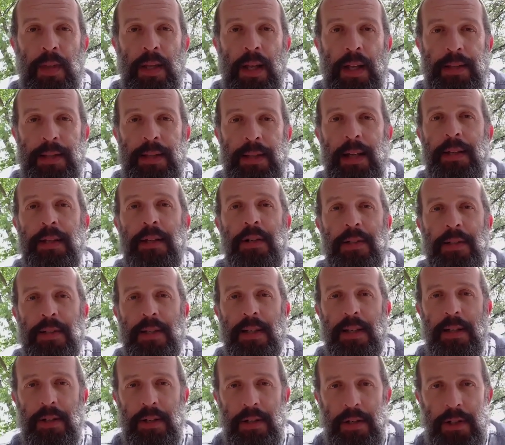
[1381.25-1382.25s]
And 10 years
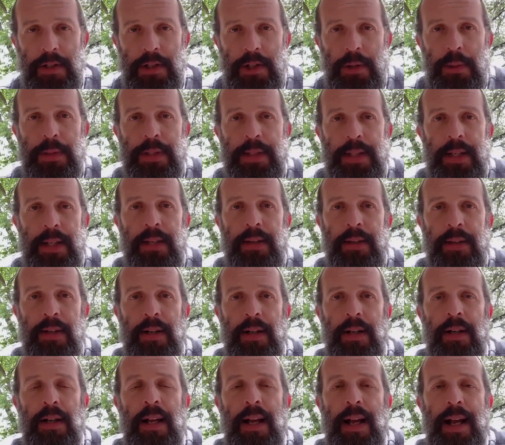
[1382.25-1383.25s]
later, she was sitting
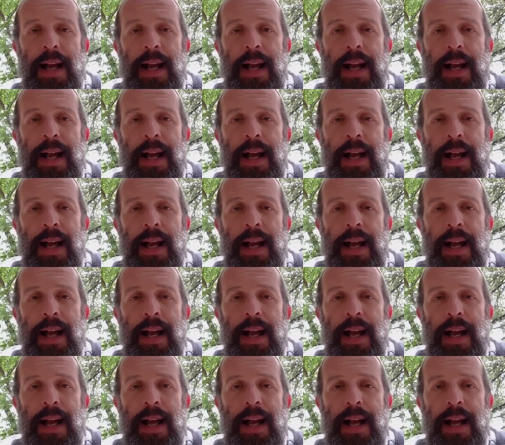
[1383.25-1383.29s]
there